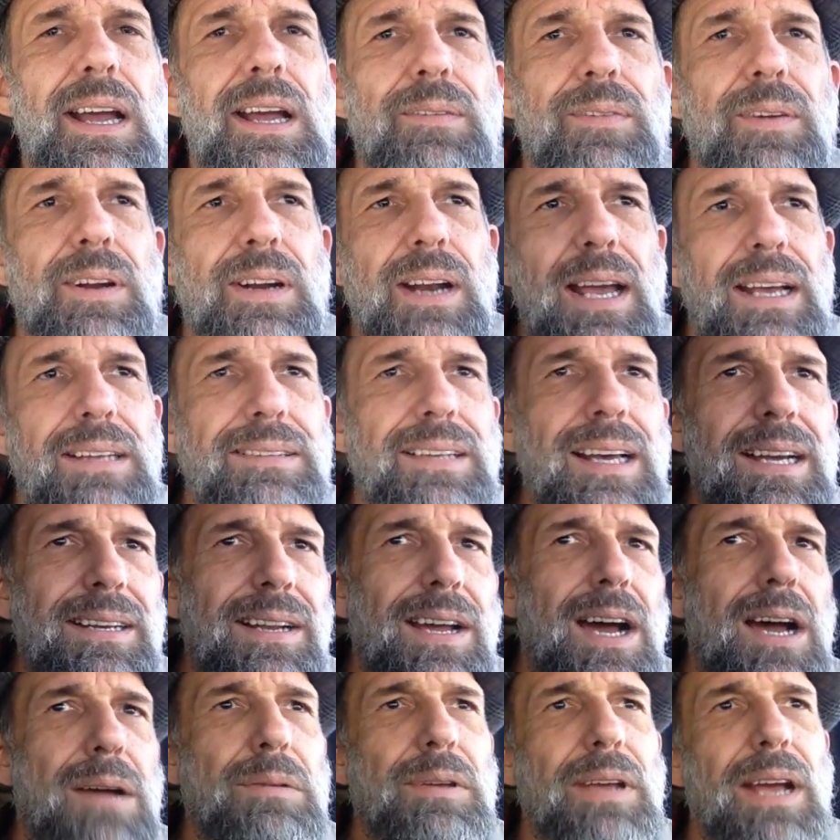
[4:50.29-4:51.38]
If you're an SI
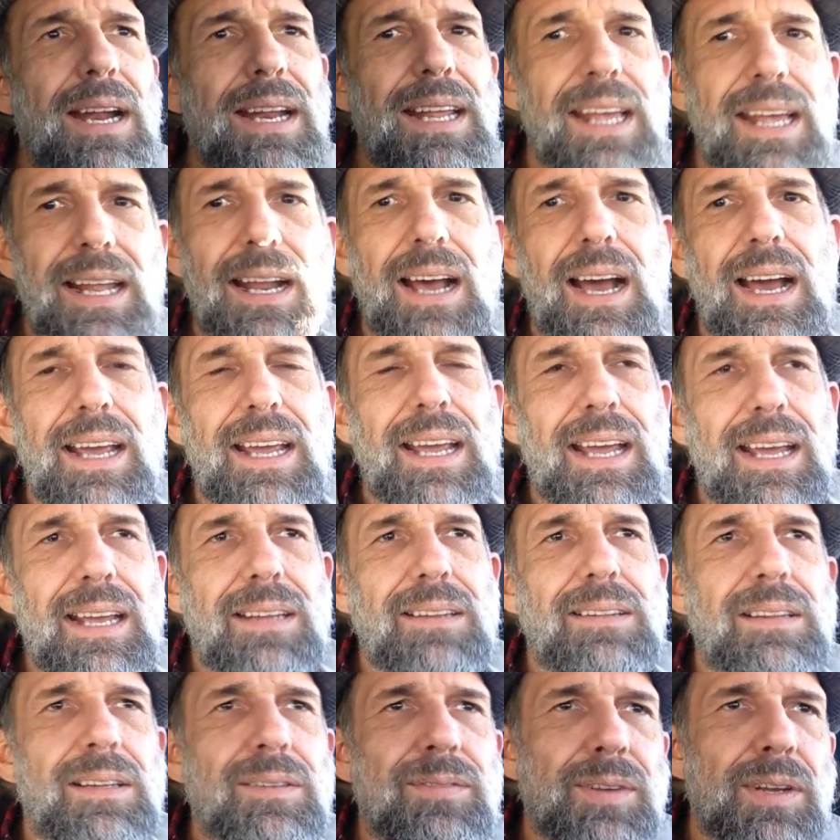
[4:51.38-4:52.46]
DOM, you got NI 8.
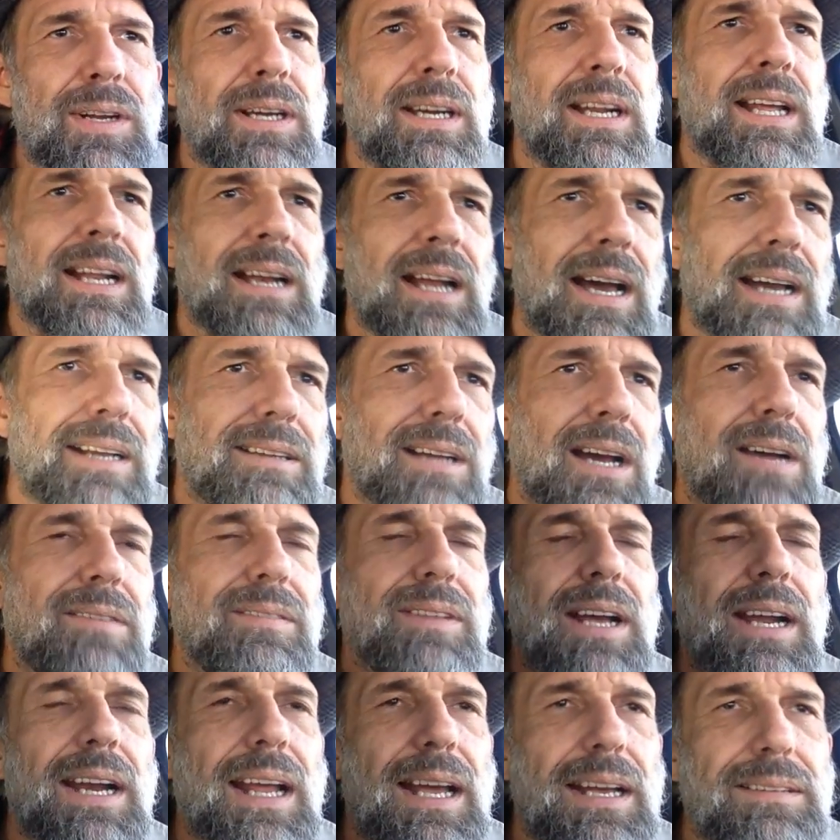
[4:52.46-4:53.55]
If you're an NI DOM,
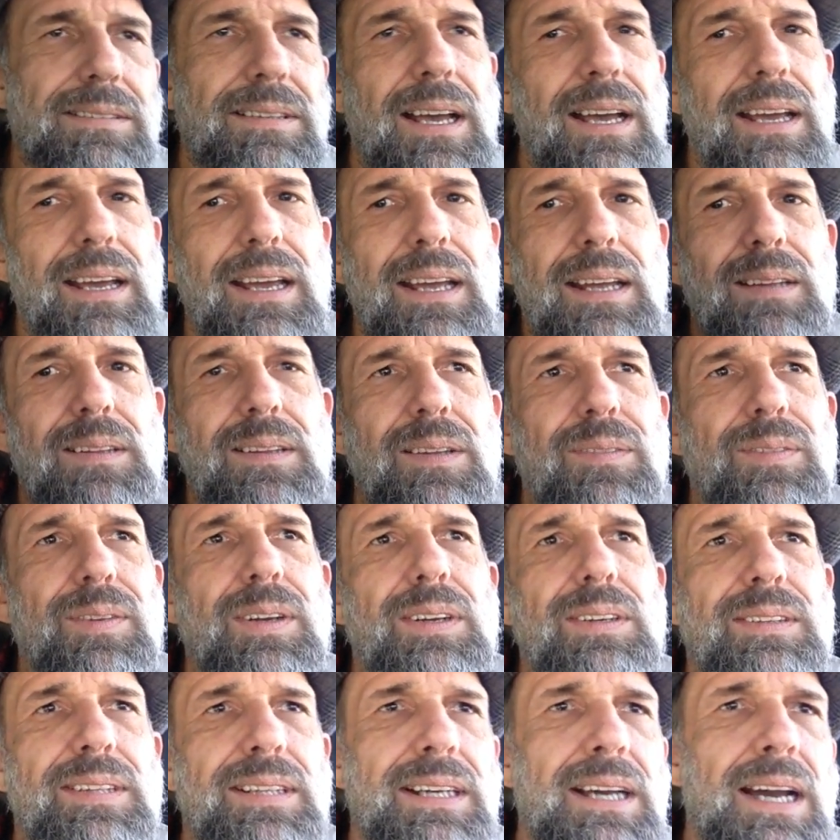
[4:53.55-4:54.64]
you got SI 8. If
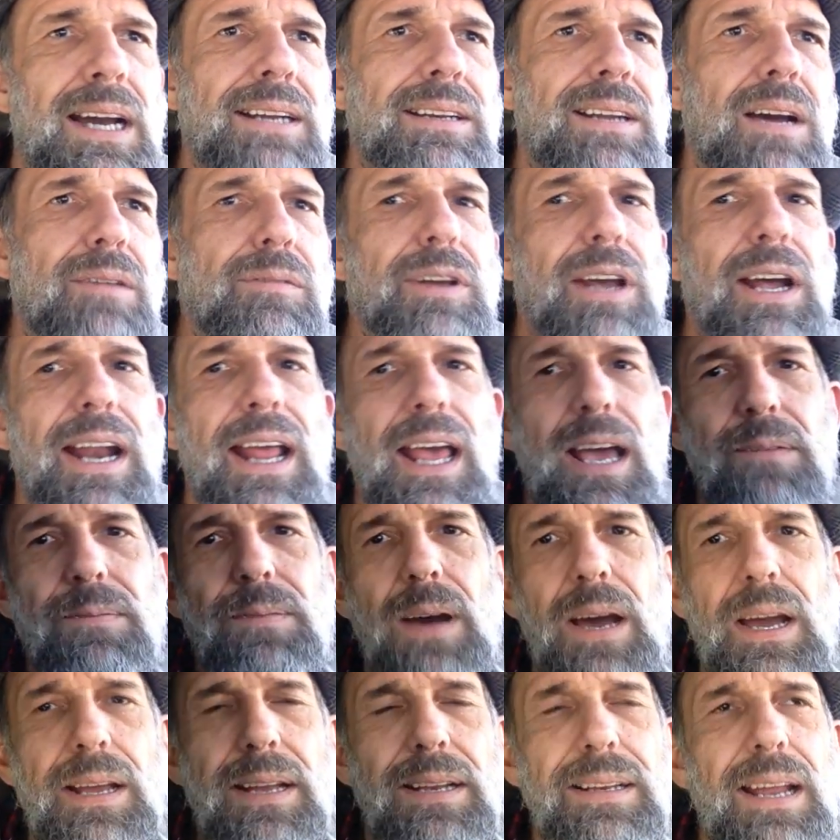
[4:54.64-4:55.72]
you're a TI DOM, you got
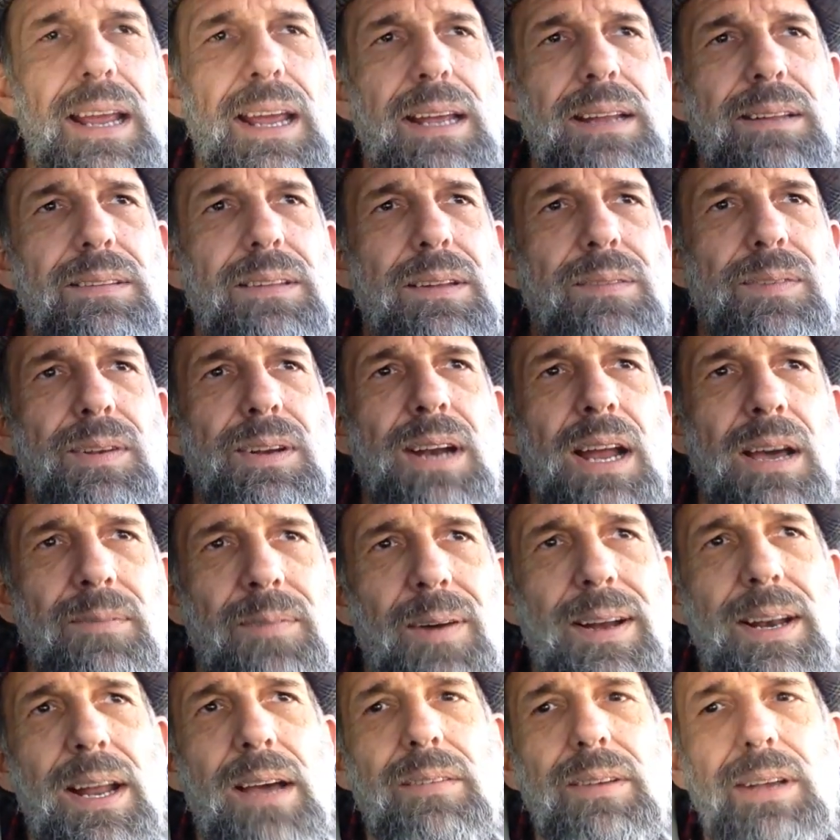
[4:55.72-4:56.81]
FI 8. If you're an
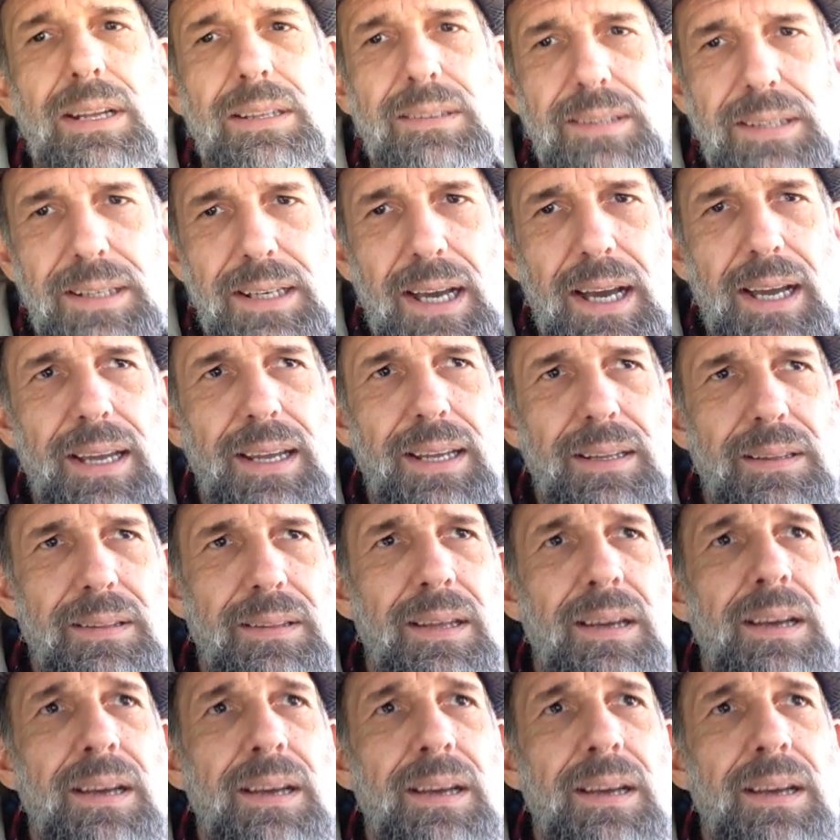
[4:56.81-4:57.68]
FI DOM, you got TI 8.